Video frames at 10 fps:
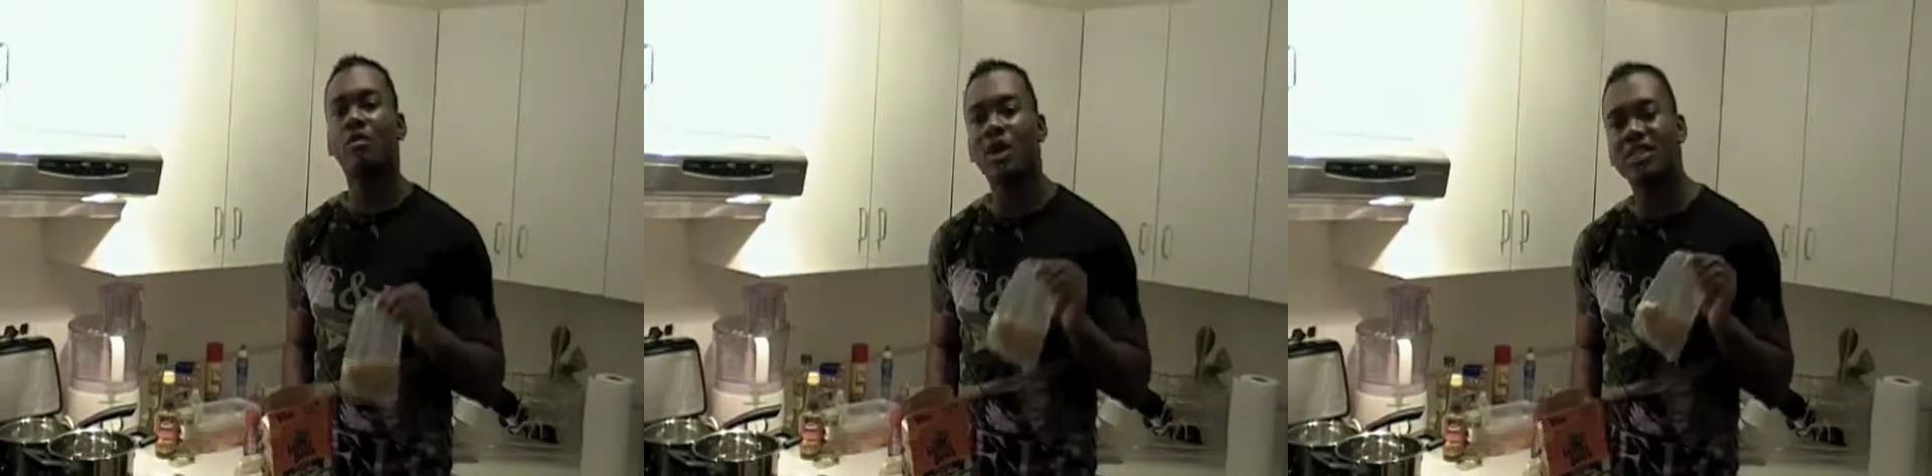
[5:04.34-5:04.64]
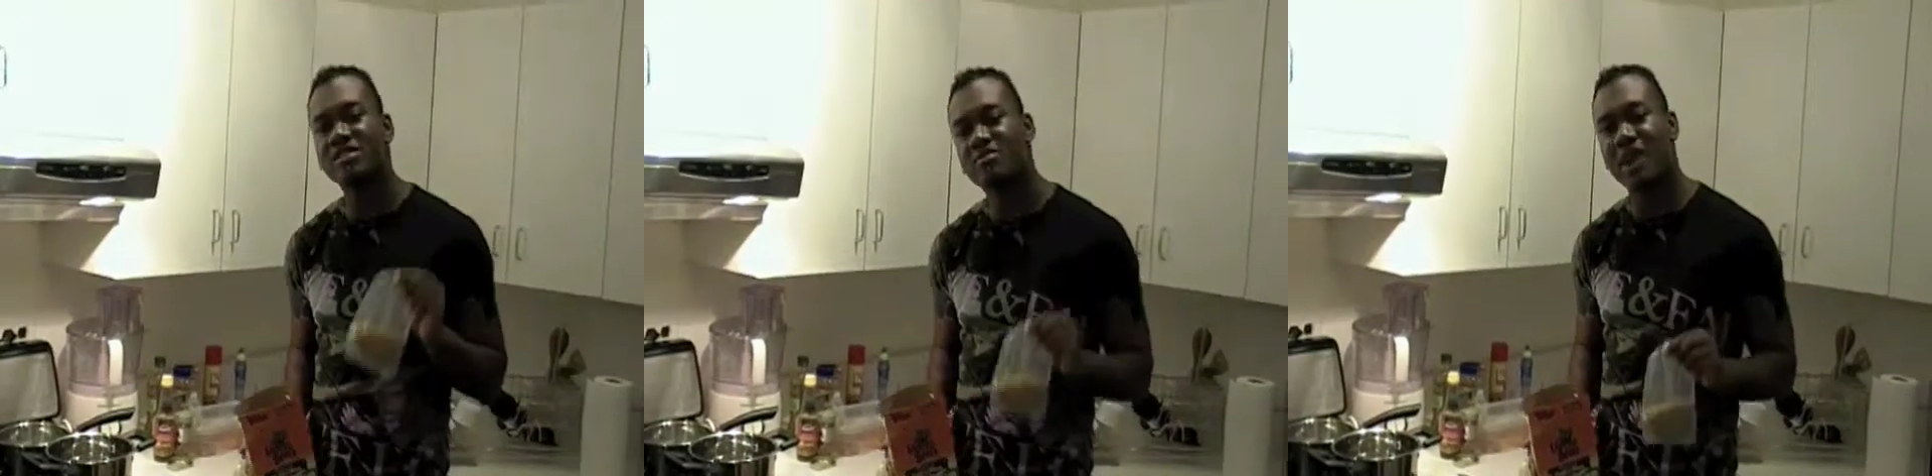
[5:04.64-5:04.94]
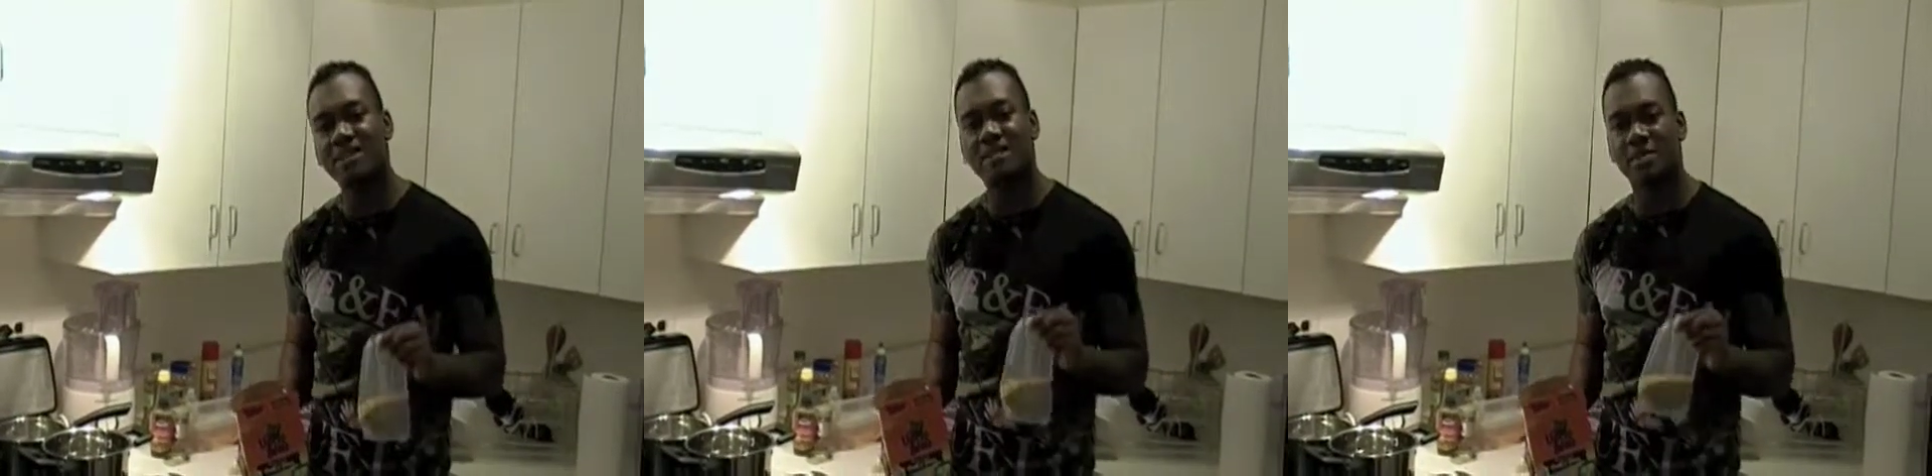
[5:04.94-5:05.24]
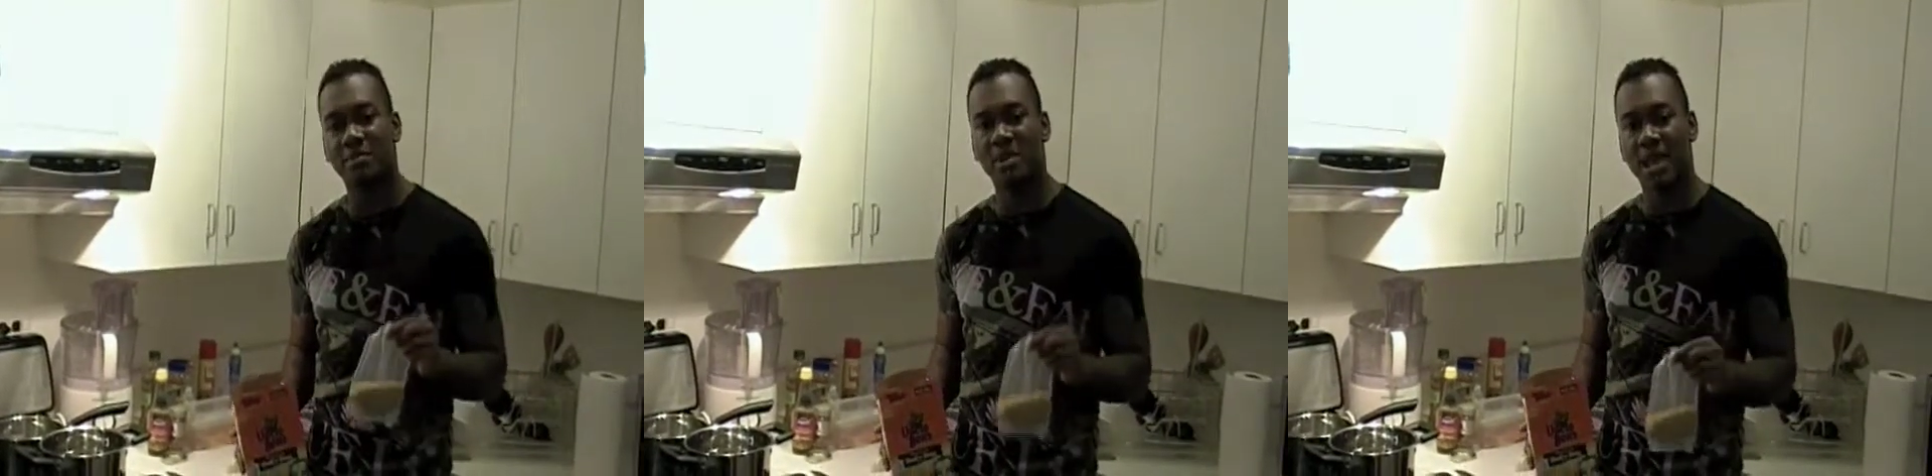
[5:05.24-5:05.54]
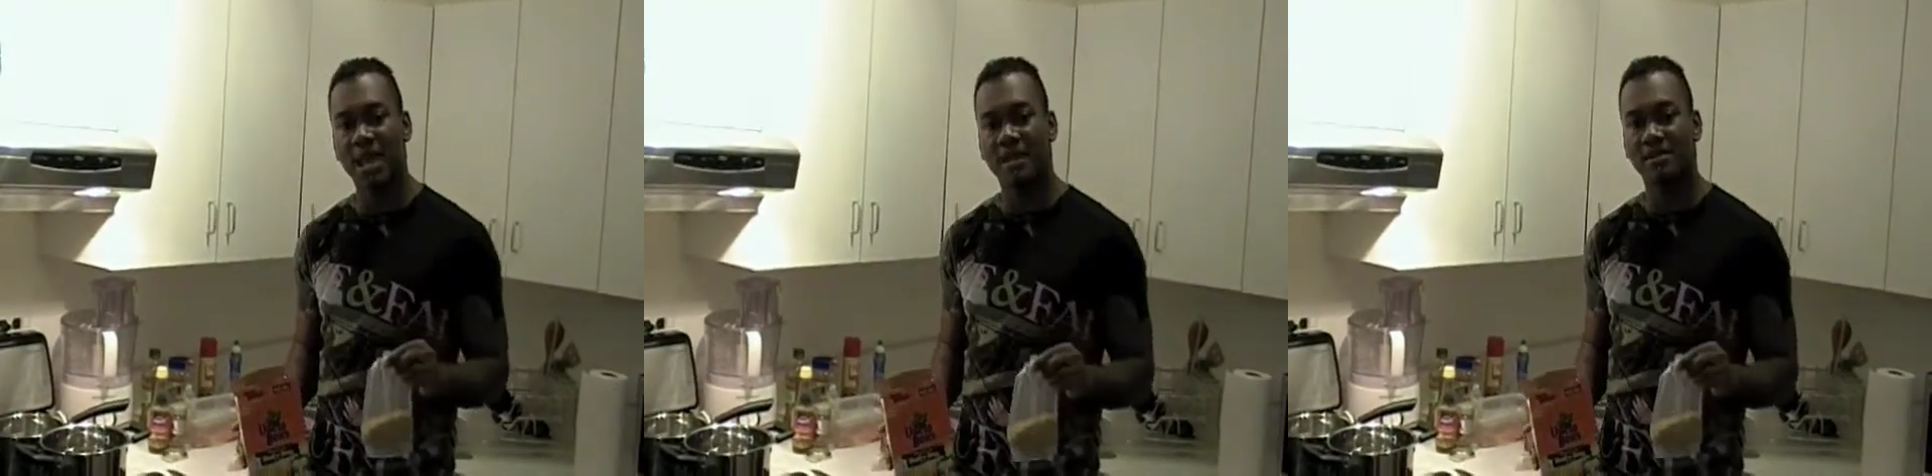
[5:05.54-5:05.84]
don't want this rice to be
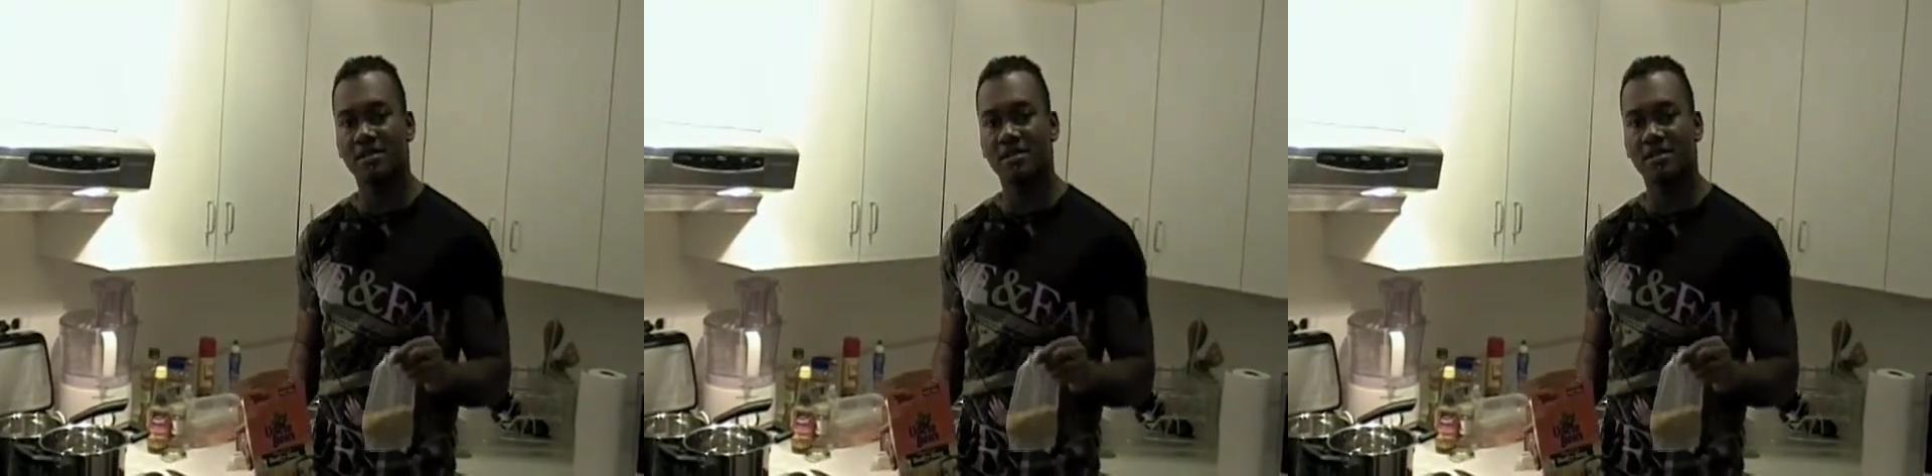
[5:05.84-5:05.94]
bland,